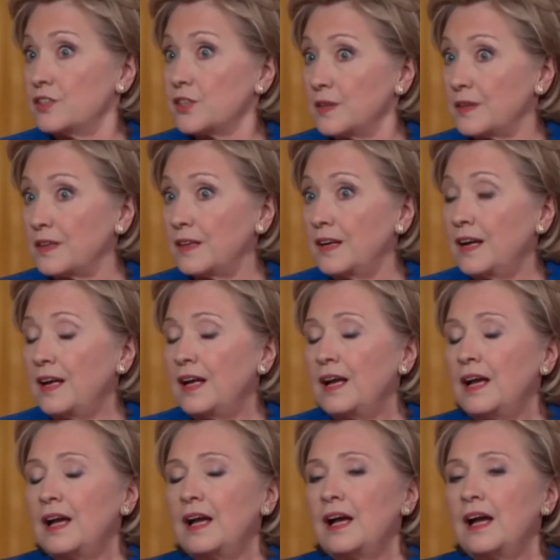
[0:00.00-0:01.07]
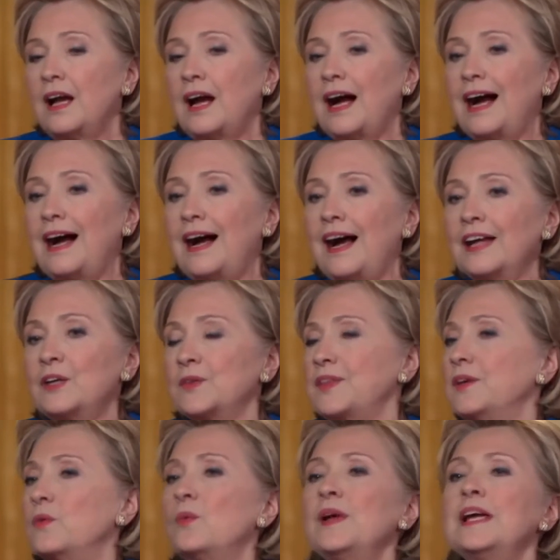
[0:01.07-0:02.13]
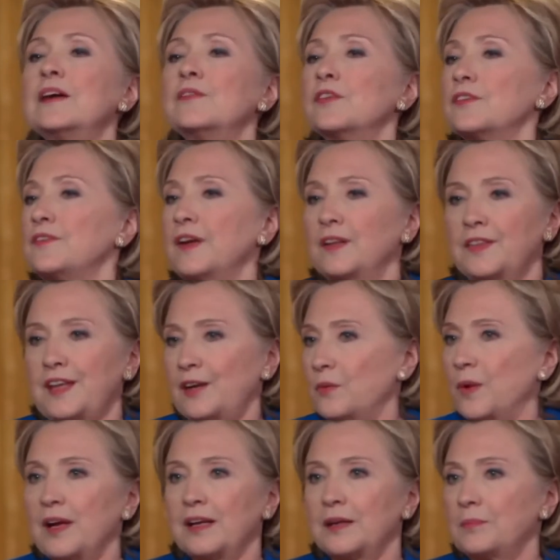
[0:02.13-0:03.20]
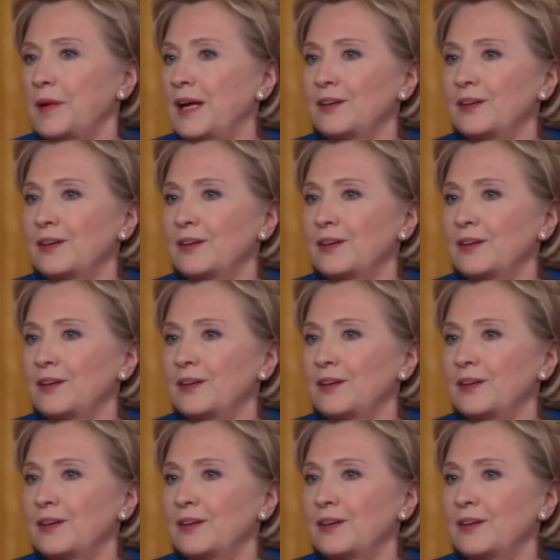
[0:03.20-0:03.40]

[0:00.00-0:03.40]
with each other. I don't think we ever felt that way